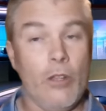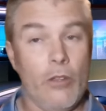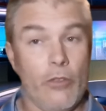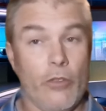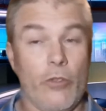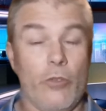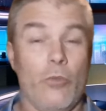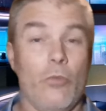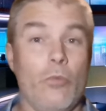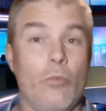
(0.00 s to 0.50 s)

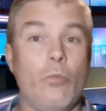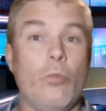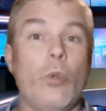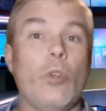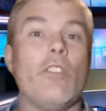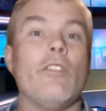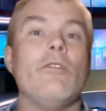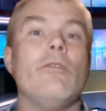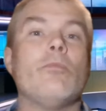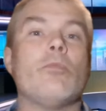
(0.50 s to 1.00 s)
that
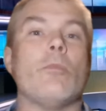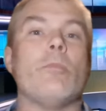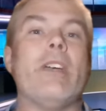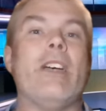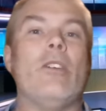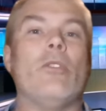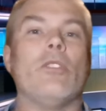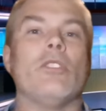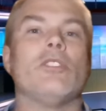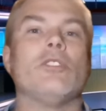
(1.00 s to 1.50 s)
would have
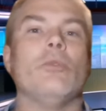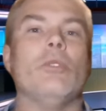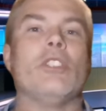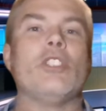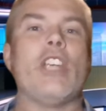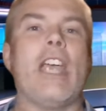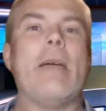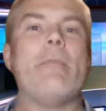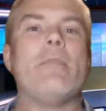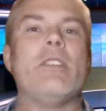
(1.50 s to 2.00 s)
propelled us to a
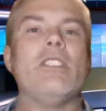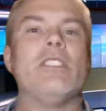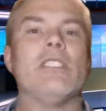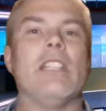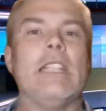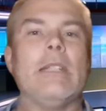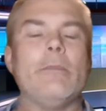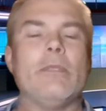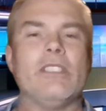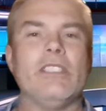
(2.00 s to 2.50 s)
Champions
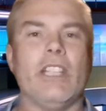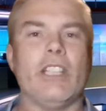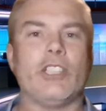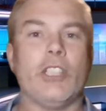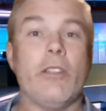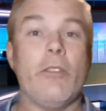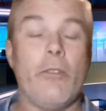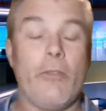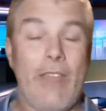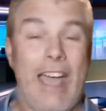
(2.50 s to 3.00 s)
League
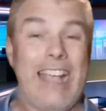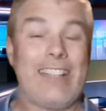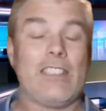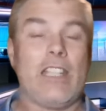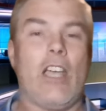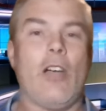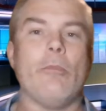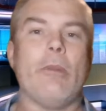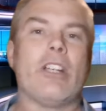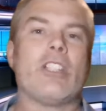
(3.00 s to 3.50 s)
position.
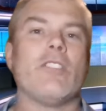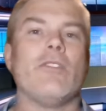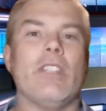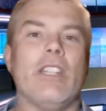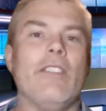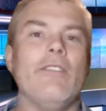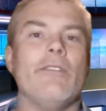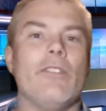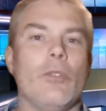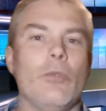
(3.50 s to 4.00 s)
That's how much of
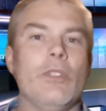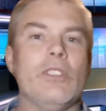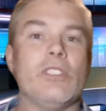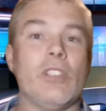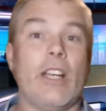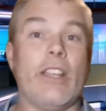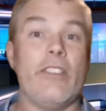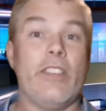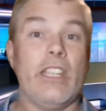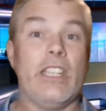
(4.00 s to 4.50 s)
an
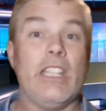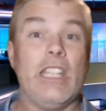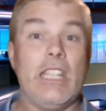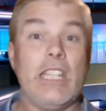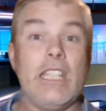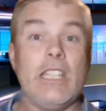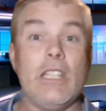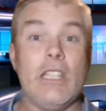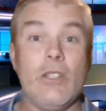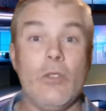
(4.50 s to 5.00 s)
influence I think
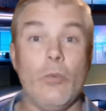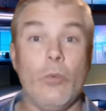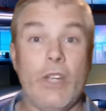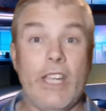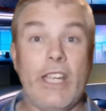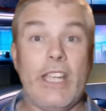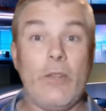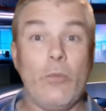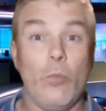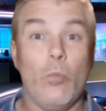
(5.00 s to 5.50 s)
he
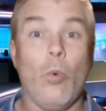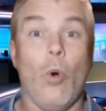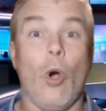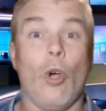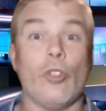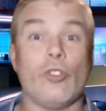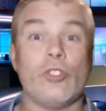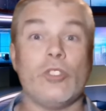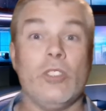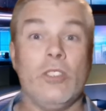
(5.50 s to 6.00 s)

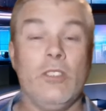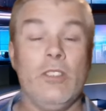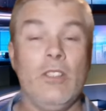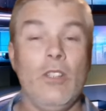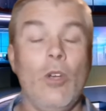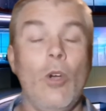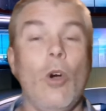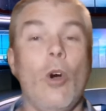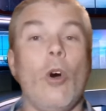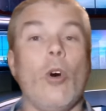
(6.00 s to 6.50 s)
was
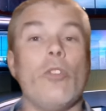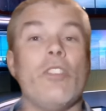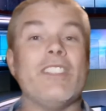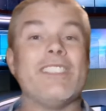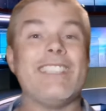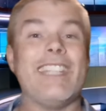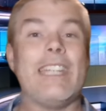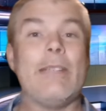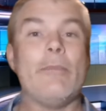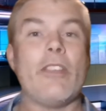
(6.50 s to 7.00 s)
on the
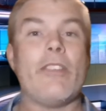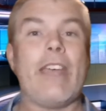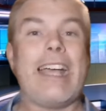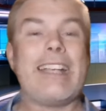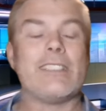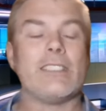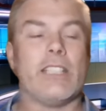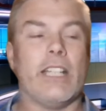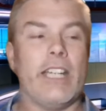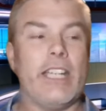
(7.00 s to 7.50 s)
team at
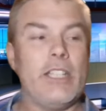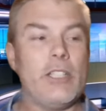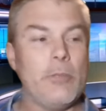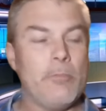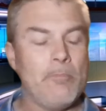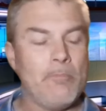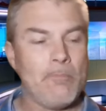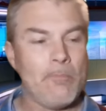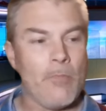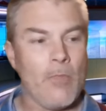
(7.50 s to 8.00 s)
that
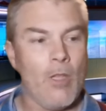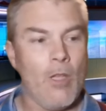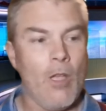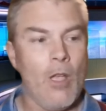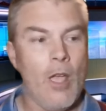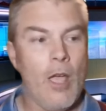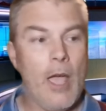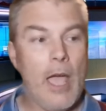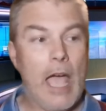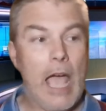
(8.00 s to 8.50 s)
stage.
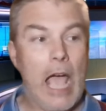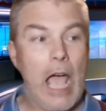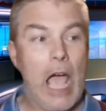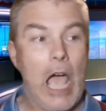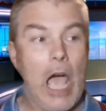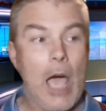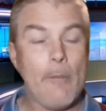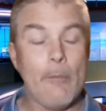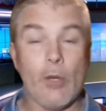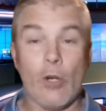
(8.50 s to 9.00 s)

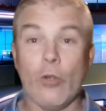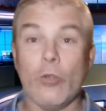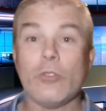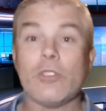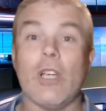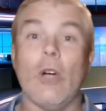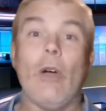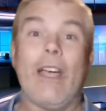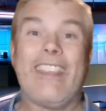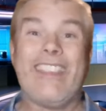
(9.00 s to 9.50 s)
But
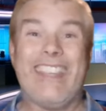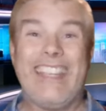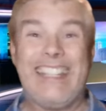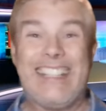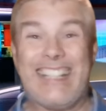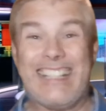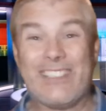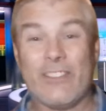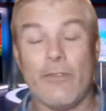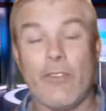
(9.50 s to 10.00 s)
also, I
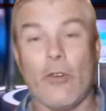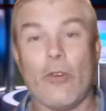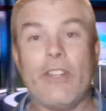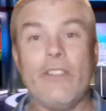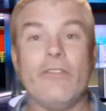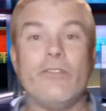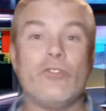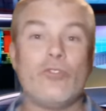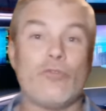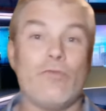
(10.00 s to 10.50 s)
think there's a
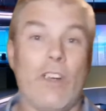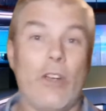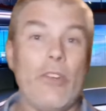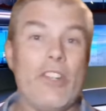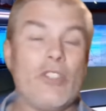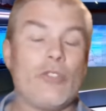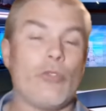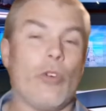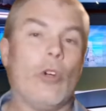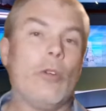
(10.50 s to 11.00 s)
very,
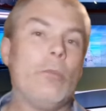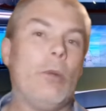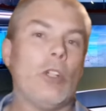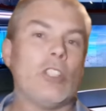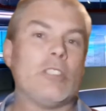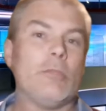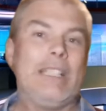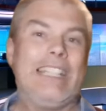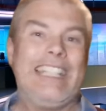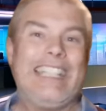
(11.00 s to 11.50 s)
very strong
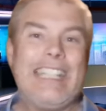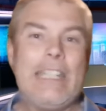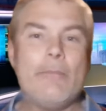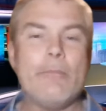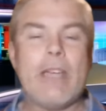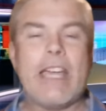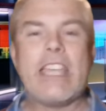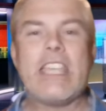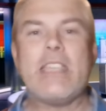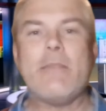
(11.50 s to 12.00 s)
possibility he
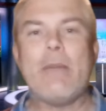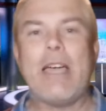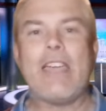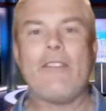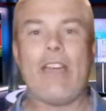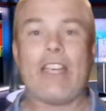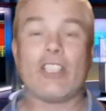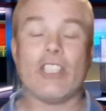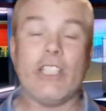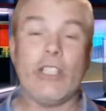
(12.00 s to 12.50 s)
may
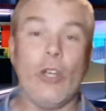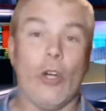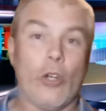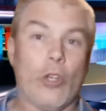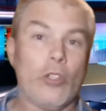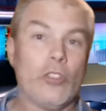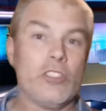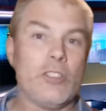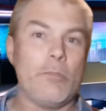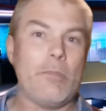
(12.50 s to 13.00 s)
have actually
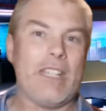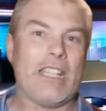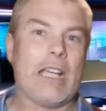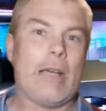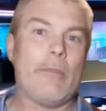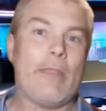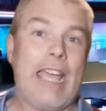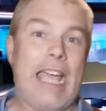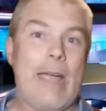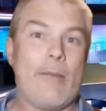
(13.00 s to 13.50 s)
gone on to pick
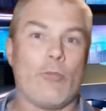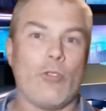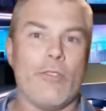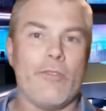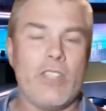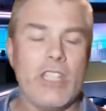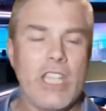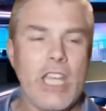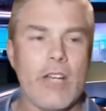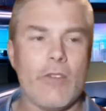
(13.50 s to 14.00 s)
up the Hammer
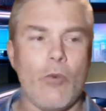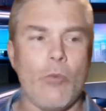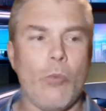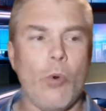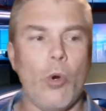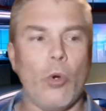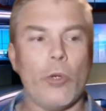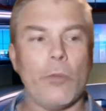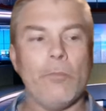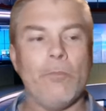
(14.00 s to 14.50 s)
of the Year
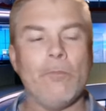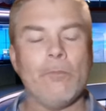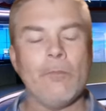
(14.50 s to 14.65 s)
award.